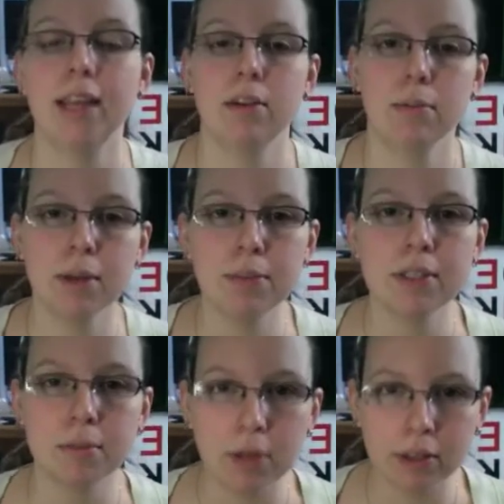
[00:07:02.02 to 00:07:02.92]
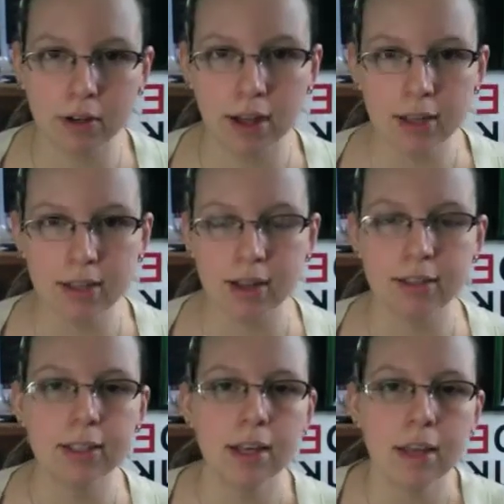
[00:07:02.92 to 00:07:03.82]
There might be some other
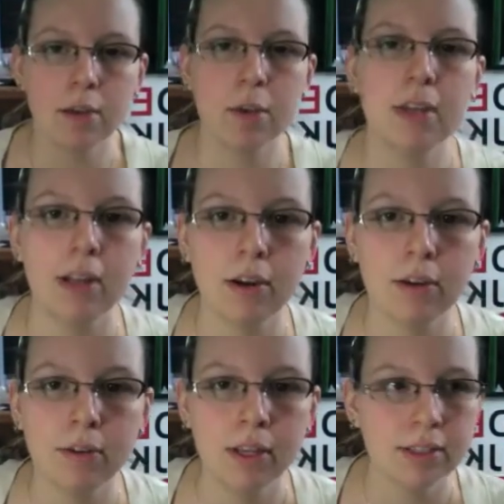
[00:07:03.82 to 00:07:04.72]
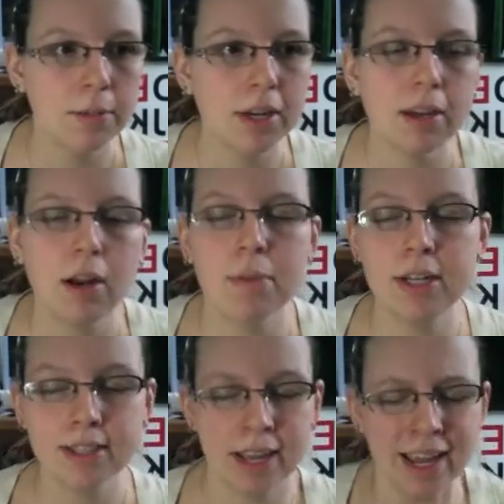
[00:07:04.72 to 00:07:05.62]
context, but you know, somebody can come in
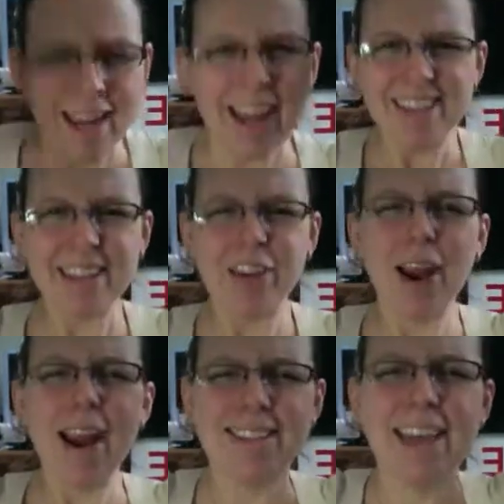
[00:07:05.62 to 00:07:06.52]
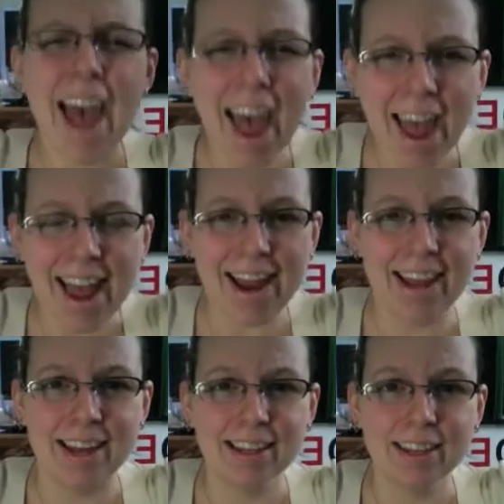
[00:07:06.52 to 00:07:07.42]
and say, "It's a great
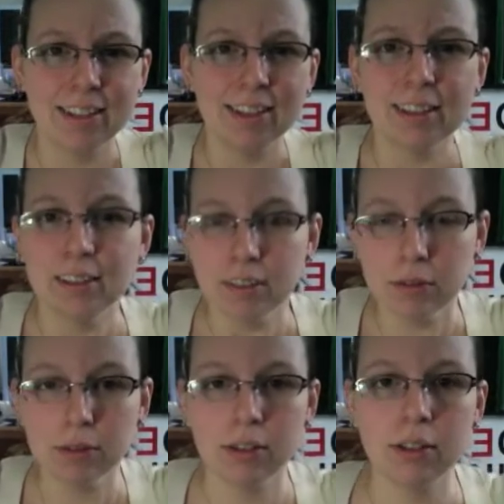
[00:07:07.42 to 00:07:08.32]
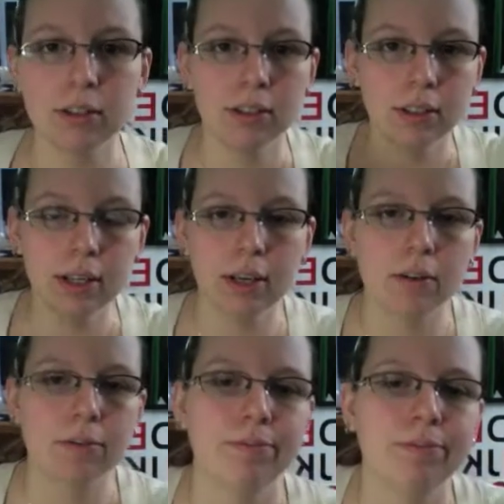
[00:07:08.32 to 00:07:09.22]
day!" Or, you
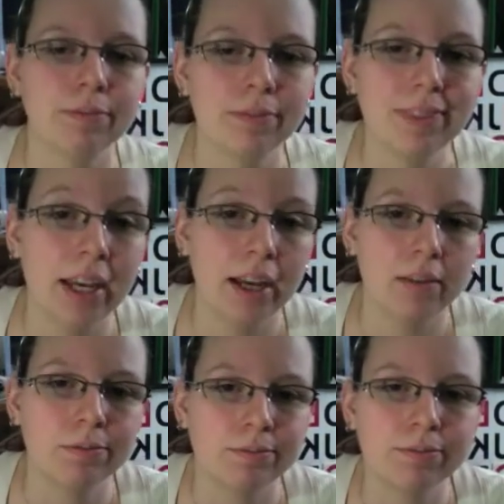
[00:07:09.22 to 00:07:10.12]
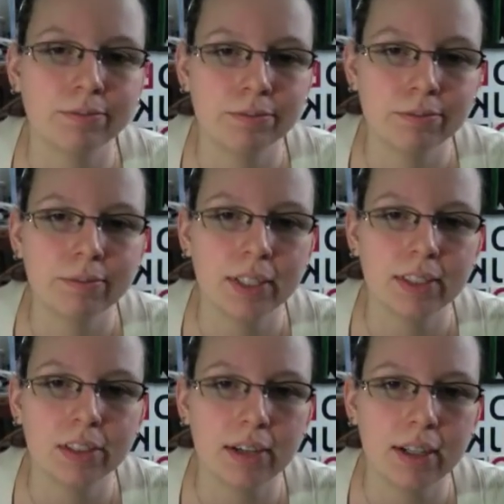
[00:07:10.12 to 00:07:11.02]
know, yeah,
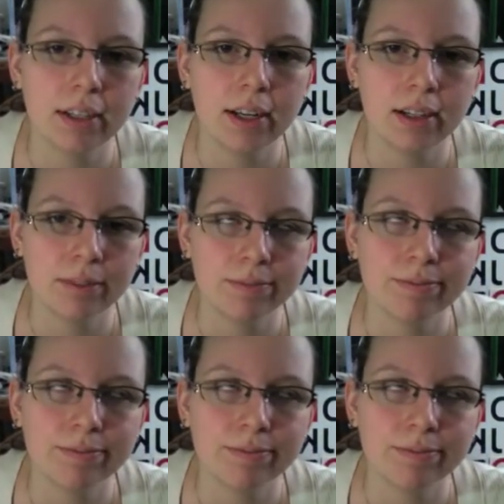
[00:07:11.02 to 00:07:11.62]
it's a great day.